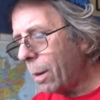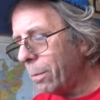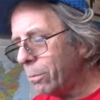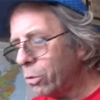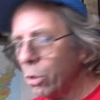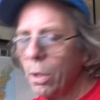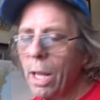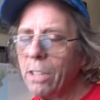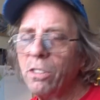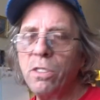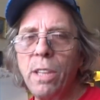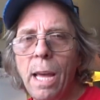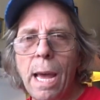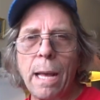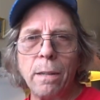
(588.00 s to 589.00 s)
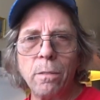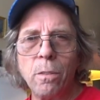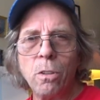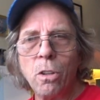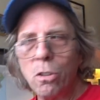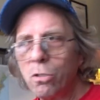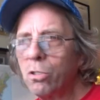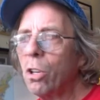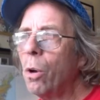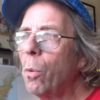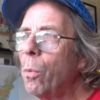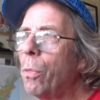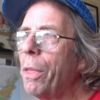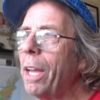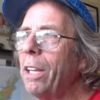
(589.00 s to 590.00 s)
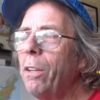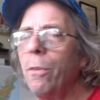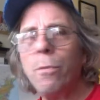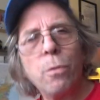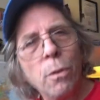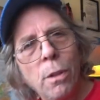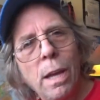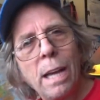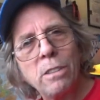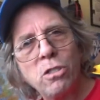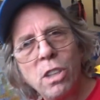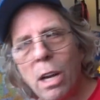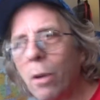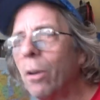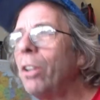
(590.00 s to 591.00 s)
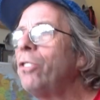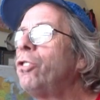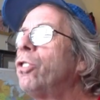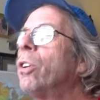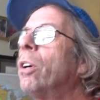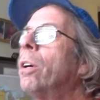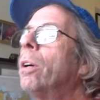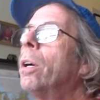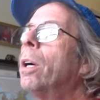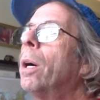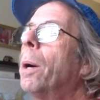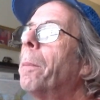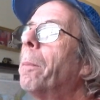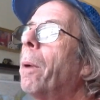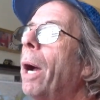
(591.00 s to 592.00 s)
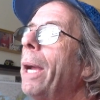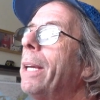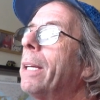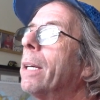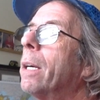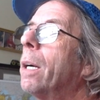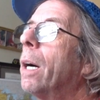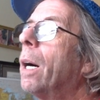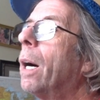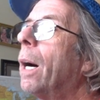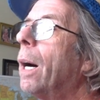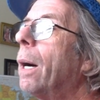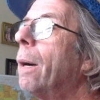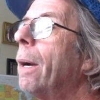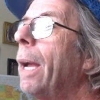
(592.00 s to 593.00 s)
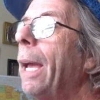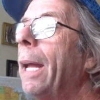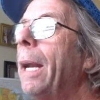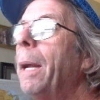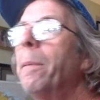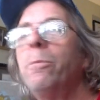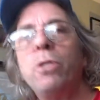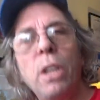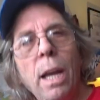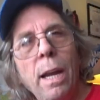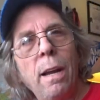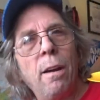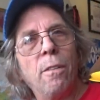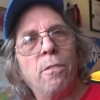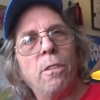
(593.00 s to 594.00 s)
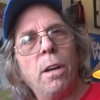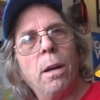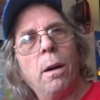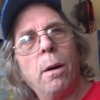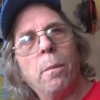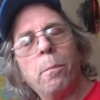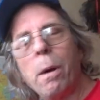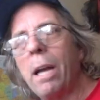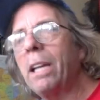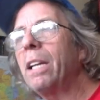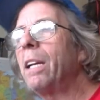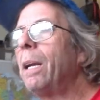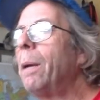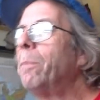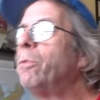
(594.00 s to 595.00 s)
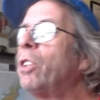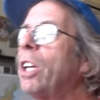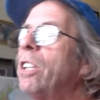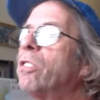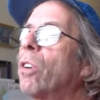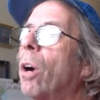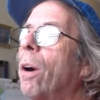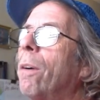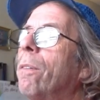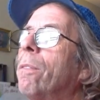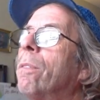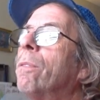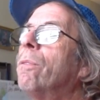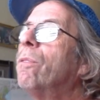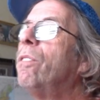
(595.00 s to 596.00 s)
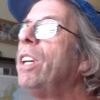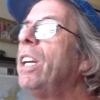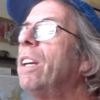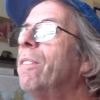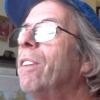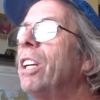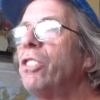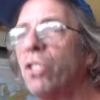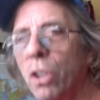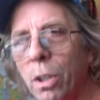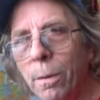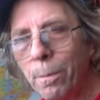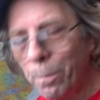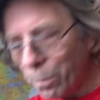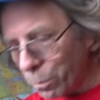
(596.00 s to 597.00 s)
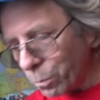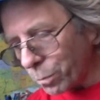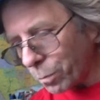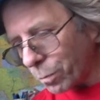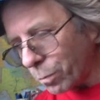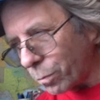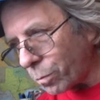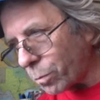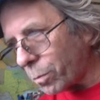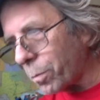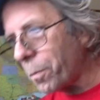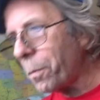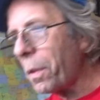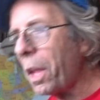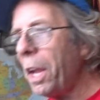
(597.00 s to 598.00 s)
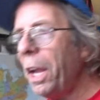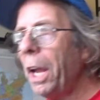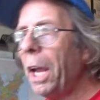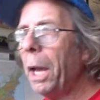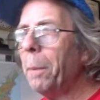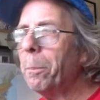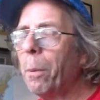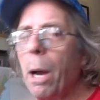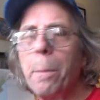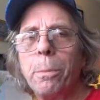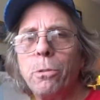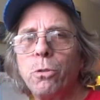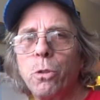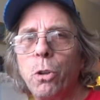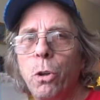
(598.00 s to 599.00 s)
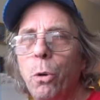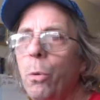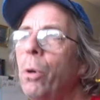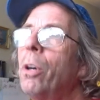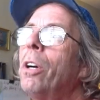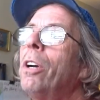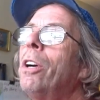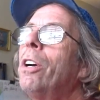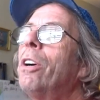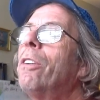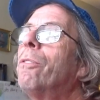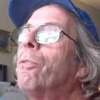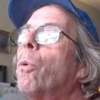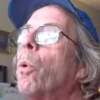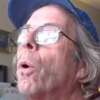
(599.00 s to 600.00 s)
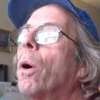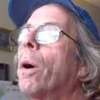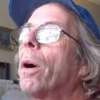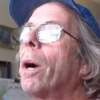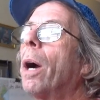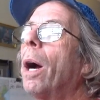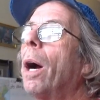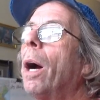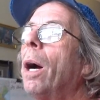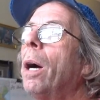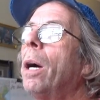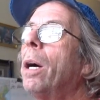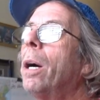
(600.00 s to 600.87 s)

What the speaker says: So that's that. So thank you for that challenge, Mike and MJ of Mike and MJ's RV Adventure, and Papa Drew for